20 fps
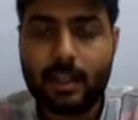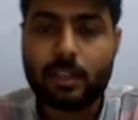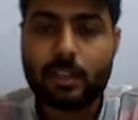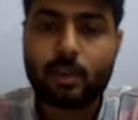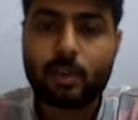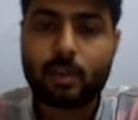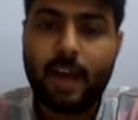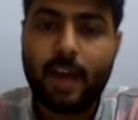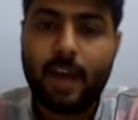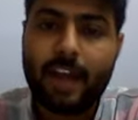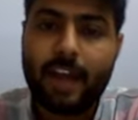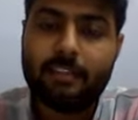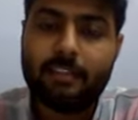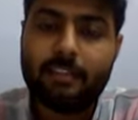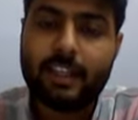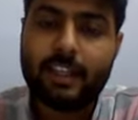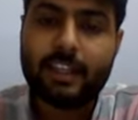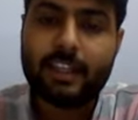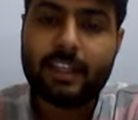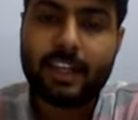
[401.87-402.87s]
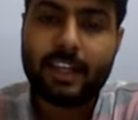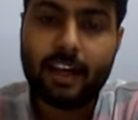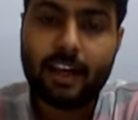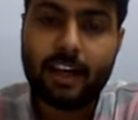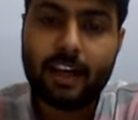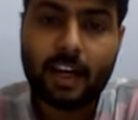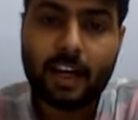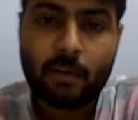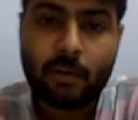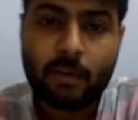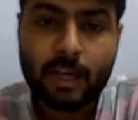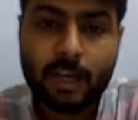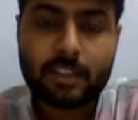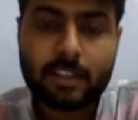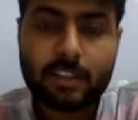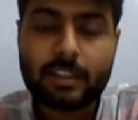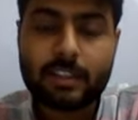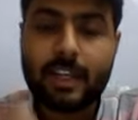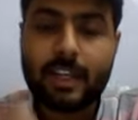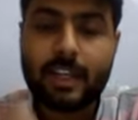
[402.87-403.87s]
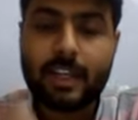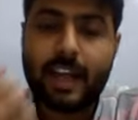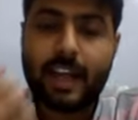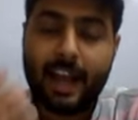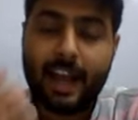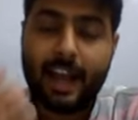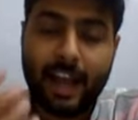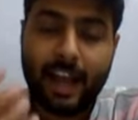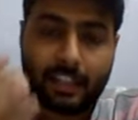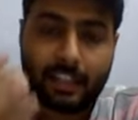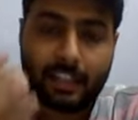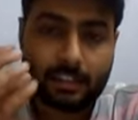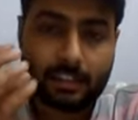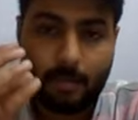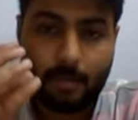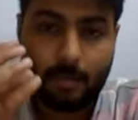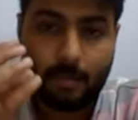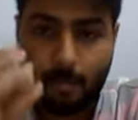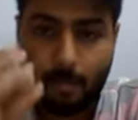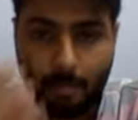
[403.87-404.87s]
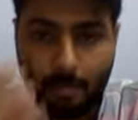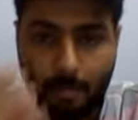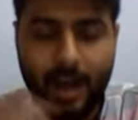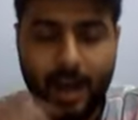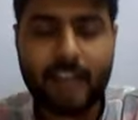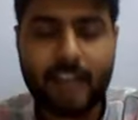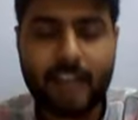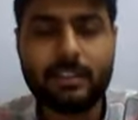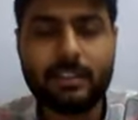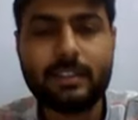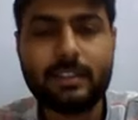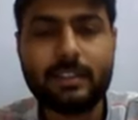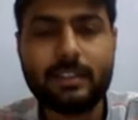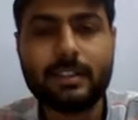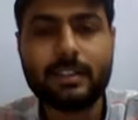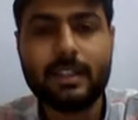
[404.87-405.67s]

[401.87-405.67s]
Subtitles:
So everything around us has mass